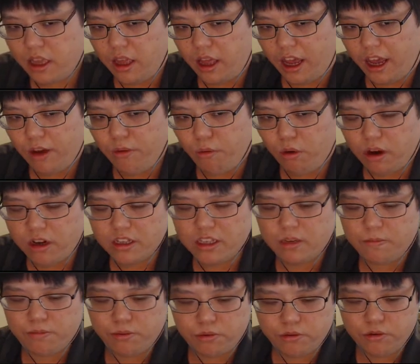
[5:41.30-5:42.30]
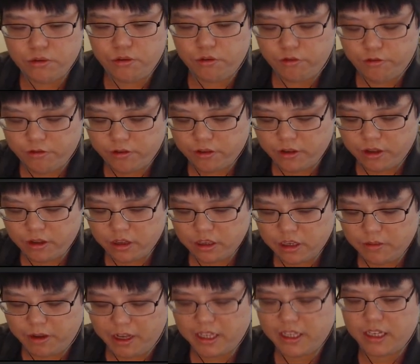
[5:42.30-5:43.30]
I wanted to prove to
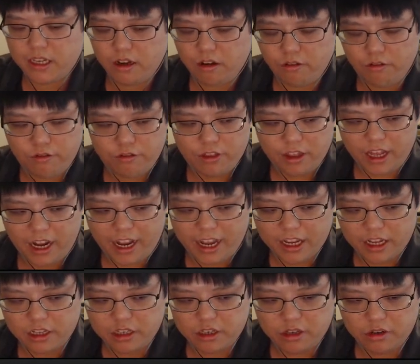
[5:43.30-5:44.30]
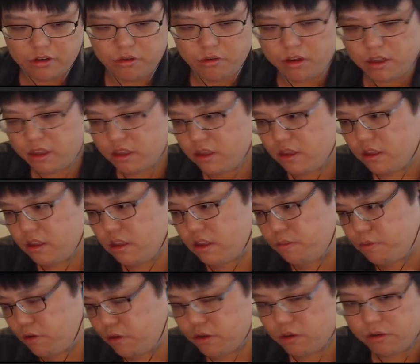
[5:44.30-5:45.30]
myself that I could do what the
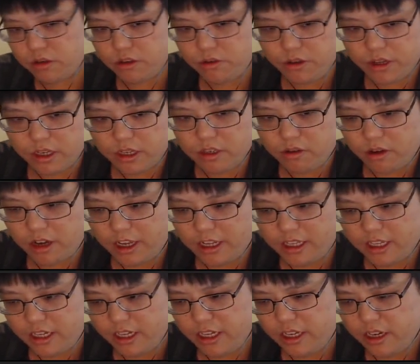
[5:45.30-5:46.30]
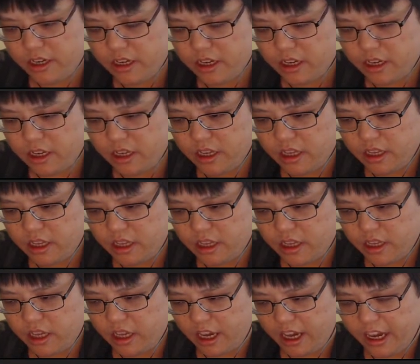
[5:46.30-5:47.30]
pros were doing, so I did
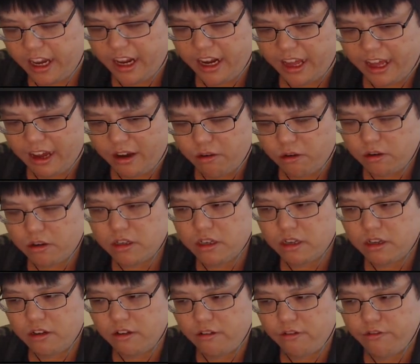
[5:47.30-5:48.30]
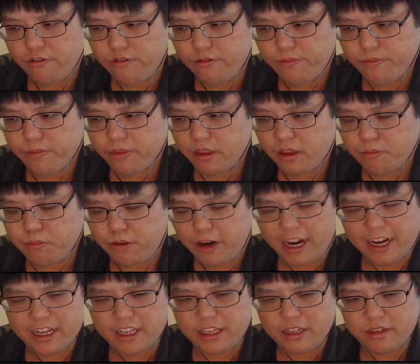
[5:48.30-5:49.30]
8 hours of
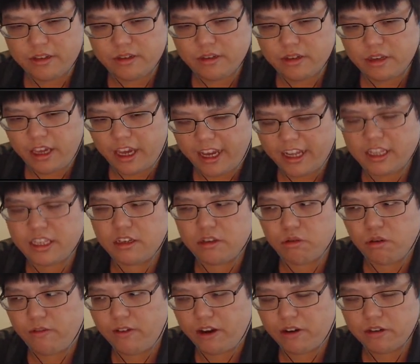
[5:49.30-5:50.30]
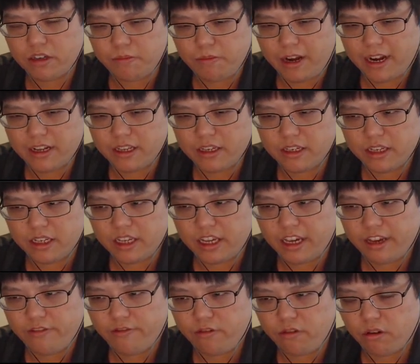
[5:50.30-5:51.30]
practice, 8 to 12 hours of practice a
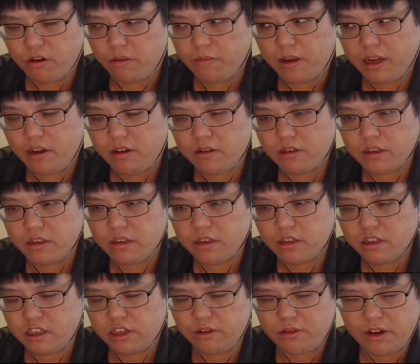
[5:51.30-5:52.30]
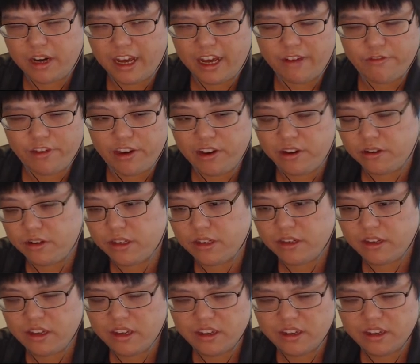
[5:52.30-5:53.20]
day for about 2.5 years.